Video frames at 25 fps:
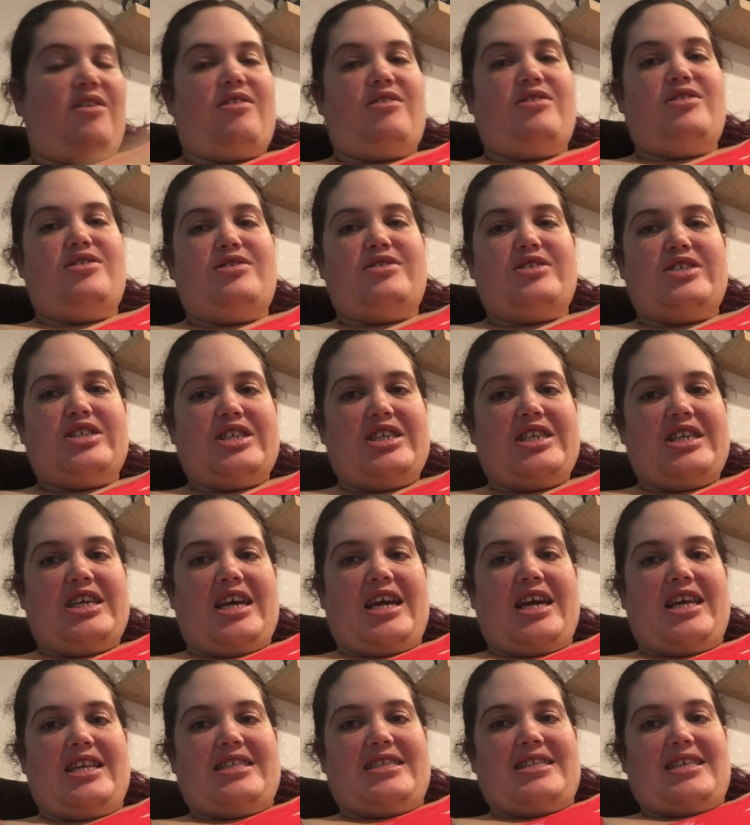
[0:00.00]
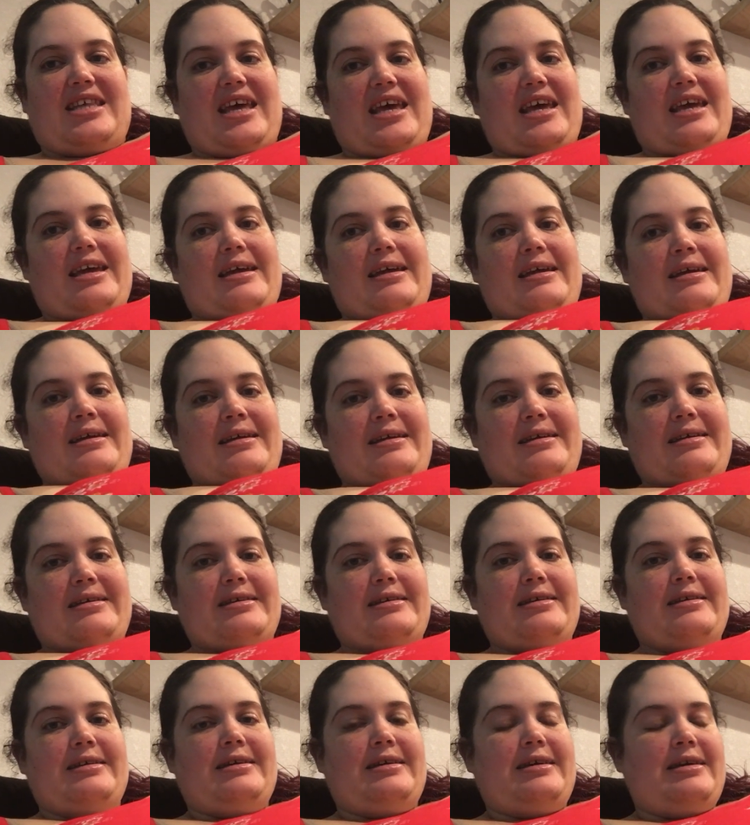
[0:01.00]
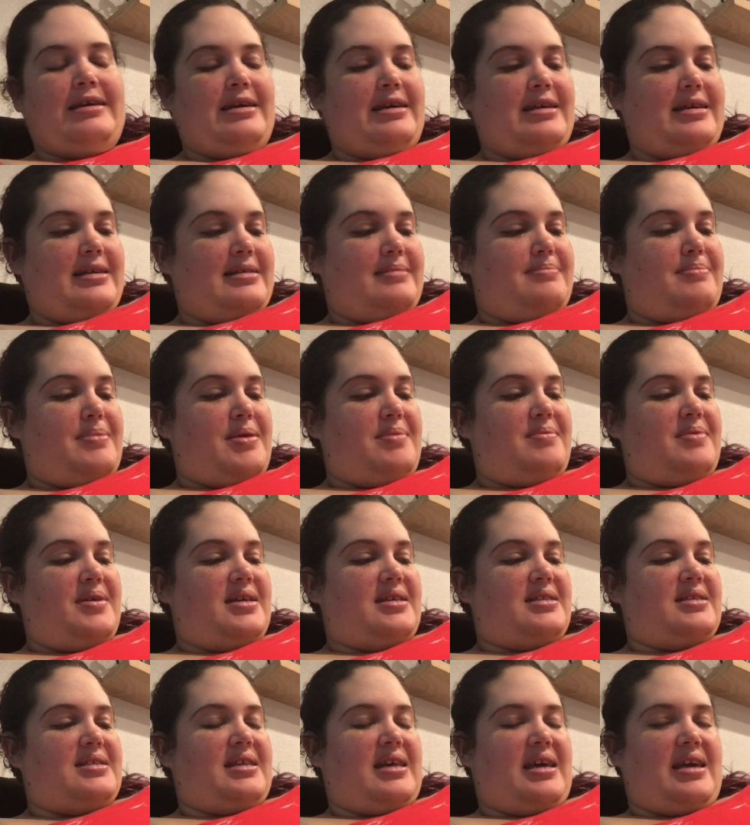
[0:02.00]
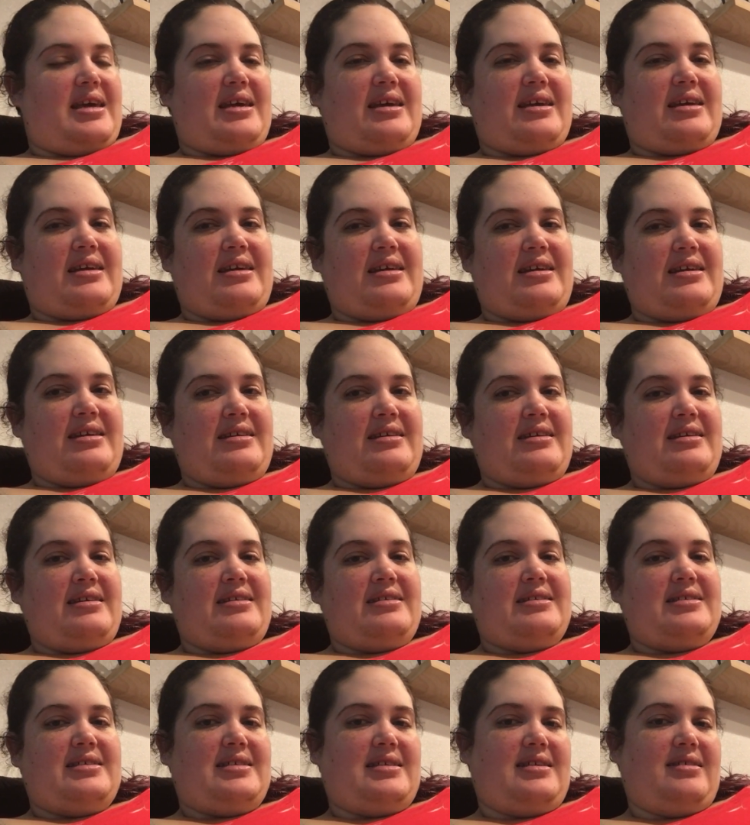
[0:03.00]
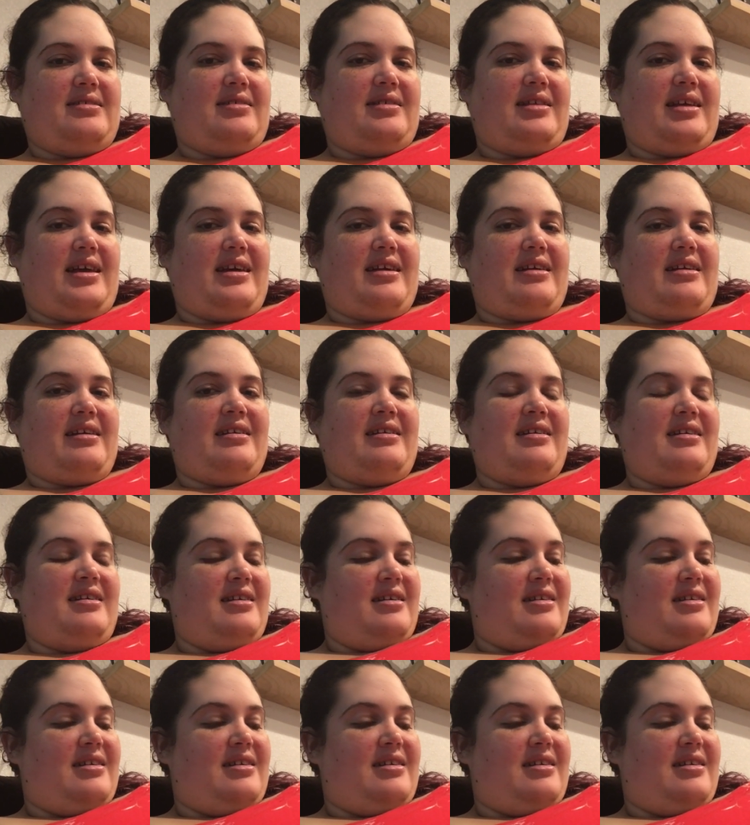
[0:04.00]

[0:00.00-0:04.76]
Usually it's like, this baby is like, still like,